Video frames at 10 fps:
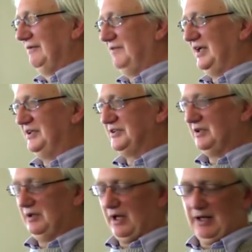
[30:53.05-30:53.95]
These
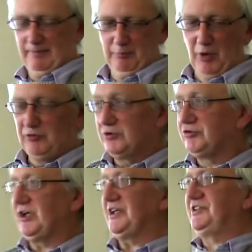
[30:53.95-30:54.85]
moral
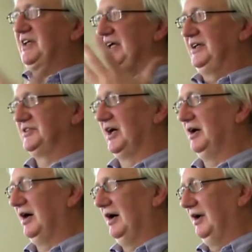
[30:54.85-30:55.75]
crises
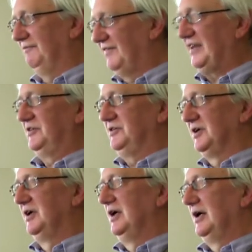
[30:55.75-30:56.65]
are invented
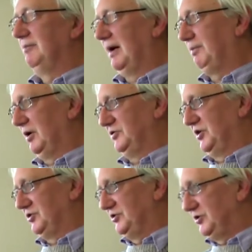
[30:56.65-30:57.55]
by
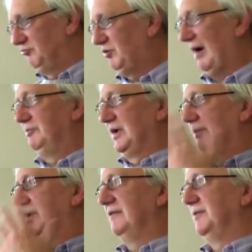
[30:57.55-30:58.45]
politicians and rammed
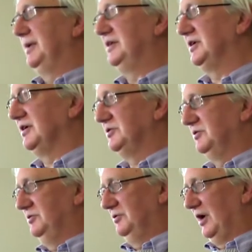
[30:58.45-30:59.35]
up by the media
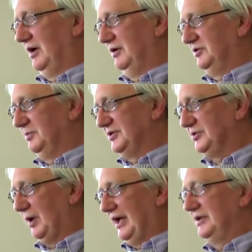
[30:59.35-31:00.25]
to
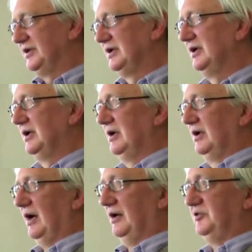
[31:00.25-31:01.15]
persuade,
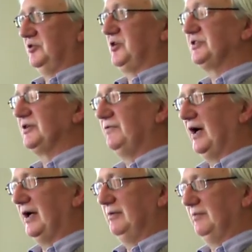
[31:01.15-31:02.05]
to
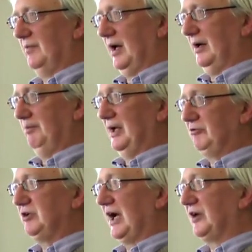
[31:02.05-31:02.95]
justify military